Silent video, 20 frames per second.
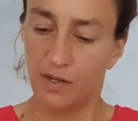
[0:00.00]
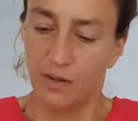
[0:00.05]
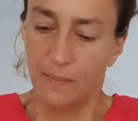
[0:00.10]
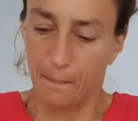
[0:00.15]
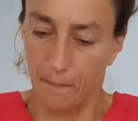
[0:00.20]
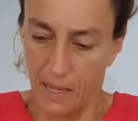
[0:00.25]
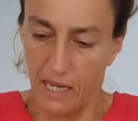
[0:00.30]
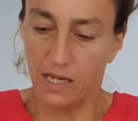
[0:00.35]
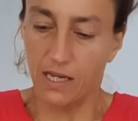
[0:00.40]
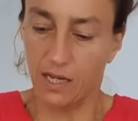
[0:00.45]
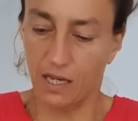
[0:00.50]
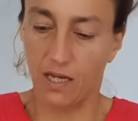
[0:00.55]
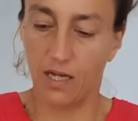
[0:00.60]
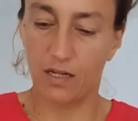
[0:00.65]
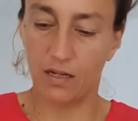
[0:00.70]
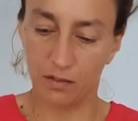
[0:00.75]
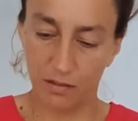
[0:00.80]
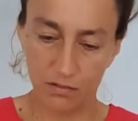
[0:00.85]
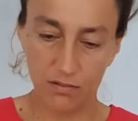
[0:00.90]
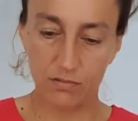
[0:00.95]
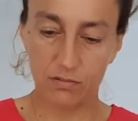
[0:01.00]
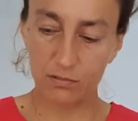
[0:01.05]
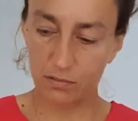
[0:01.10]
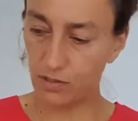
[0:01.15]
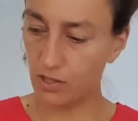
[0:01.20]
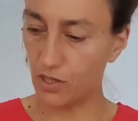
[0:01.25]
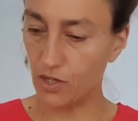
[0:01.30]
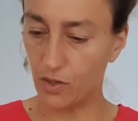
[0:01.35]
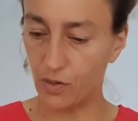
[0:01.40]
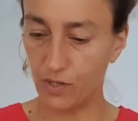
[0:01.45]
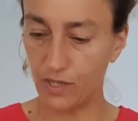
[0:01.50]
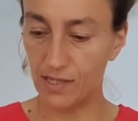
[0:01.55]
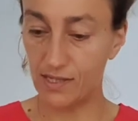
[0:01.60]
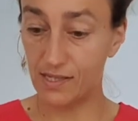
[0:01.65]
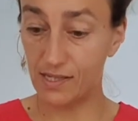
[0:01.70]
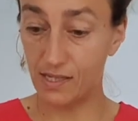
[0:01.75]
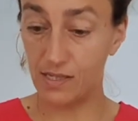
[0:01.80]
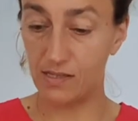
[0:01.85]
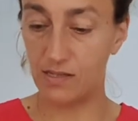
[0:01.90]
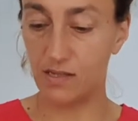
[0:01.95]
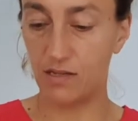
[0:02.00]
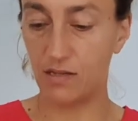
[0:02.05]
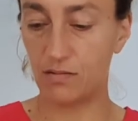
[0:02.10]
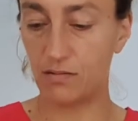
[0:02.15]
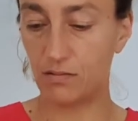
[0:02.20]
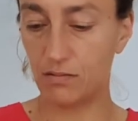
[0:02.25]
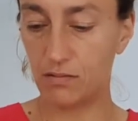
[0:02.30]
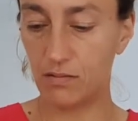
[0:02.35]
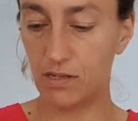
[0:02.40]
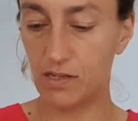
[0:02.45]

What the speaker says: Make it, you know, consistent.